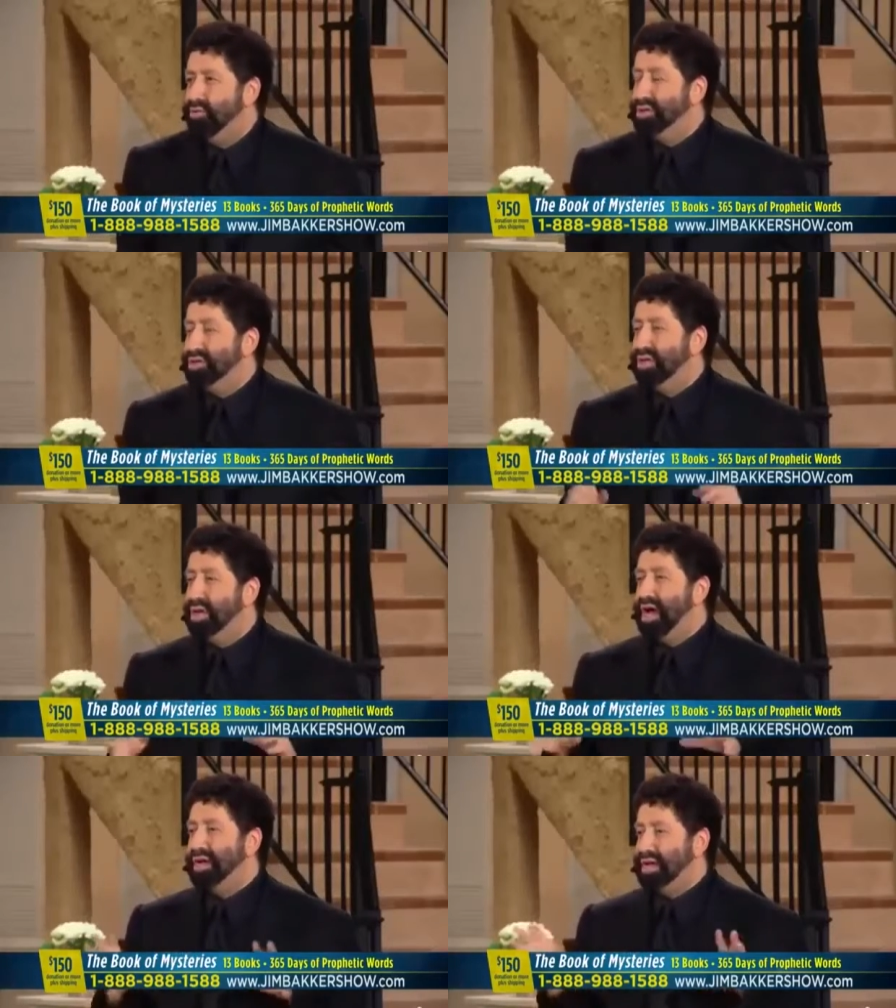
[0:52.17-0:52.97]
which is the
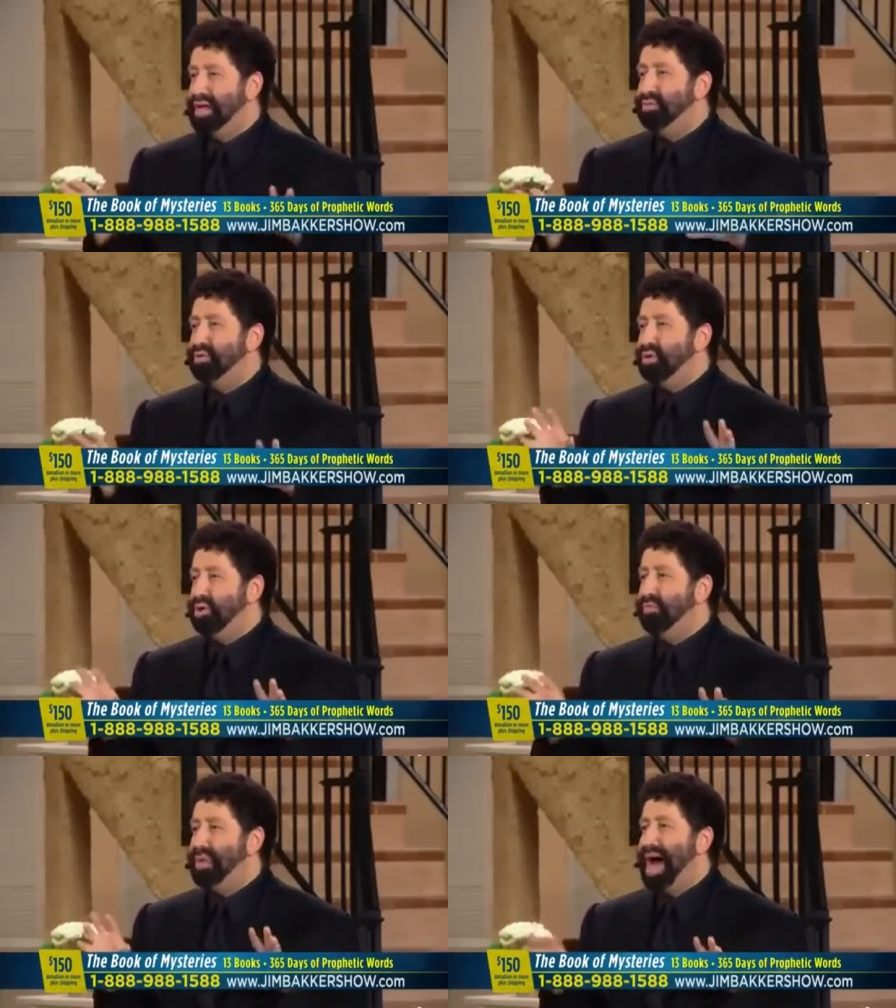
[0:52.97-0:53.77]
God in Hebrew
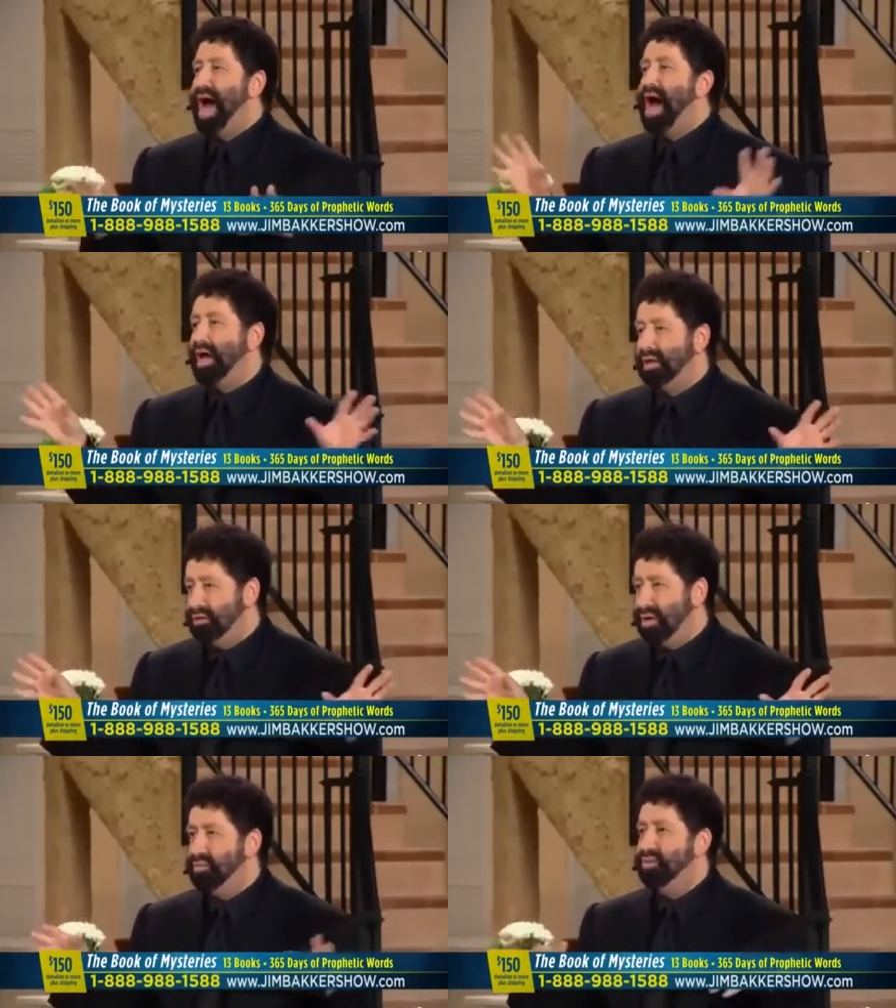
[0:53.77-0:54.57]
called
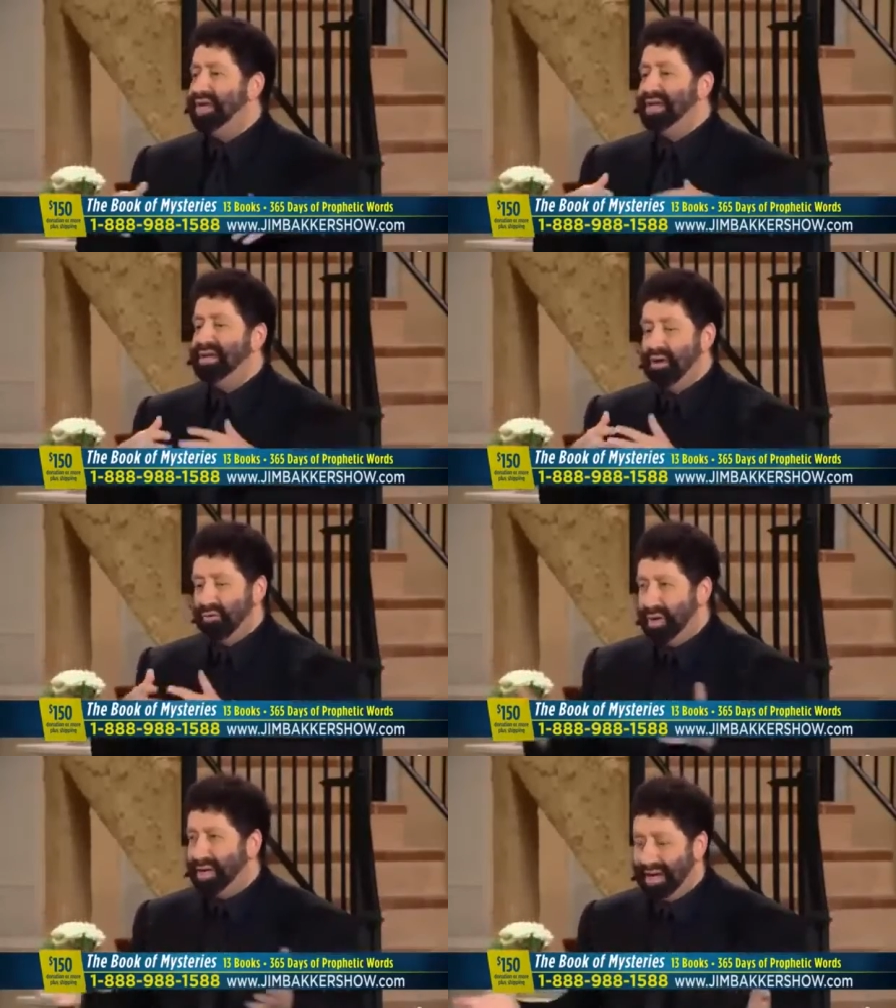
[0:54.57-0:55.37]
Baal, and we
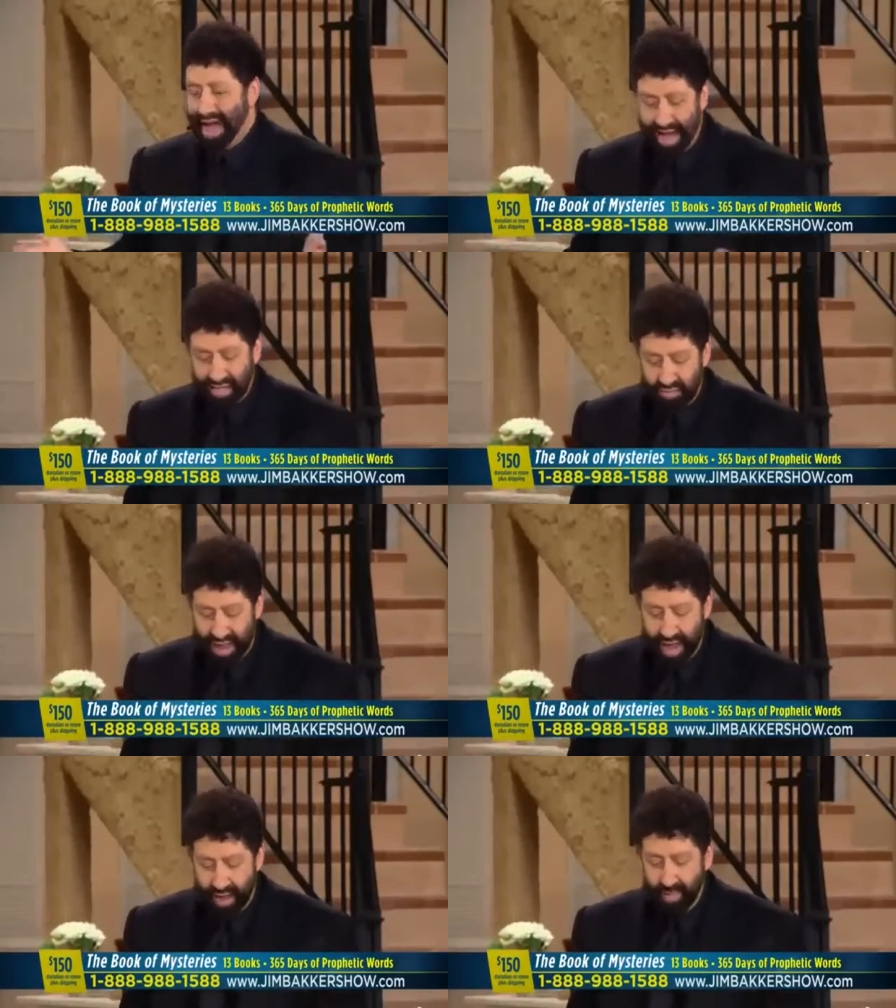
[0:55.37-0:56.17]
read it as
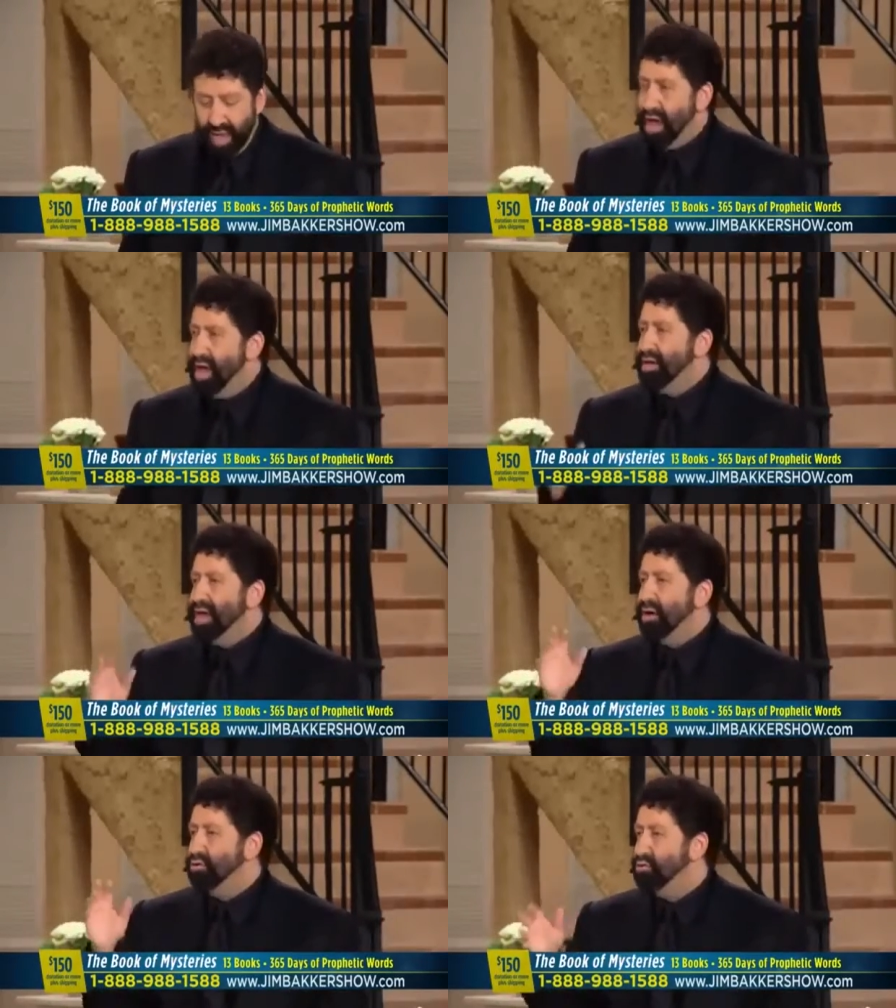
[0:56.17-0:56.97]
Baal.
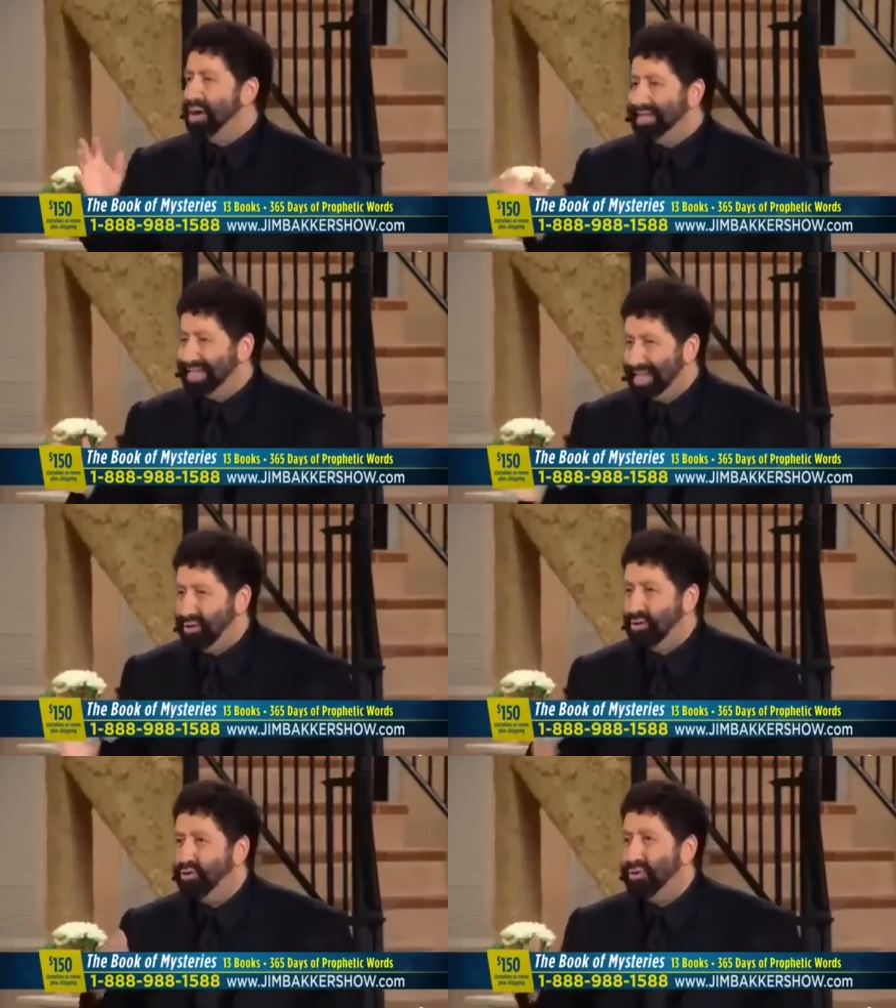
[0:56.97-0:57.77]
Now, who was
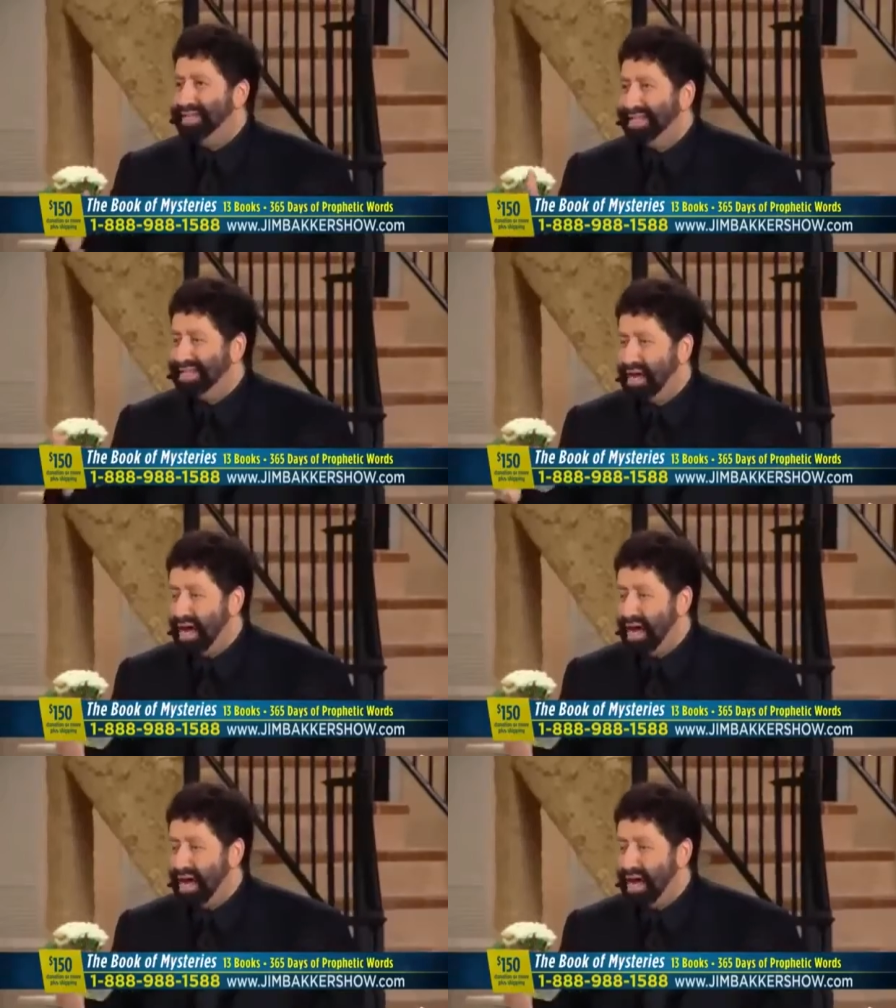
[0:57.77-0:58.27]
he, or who was this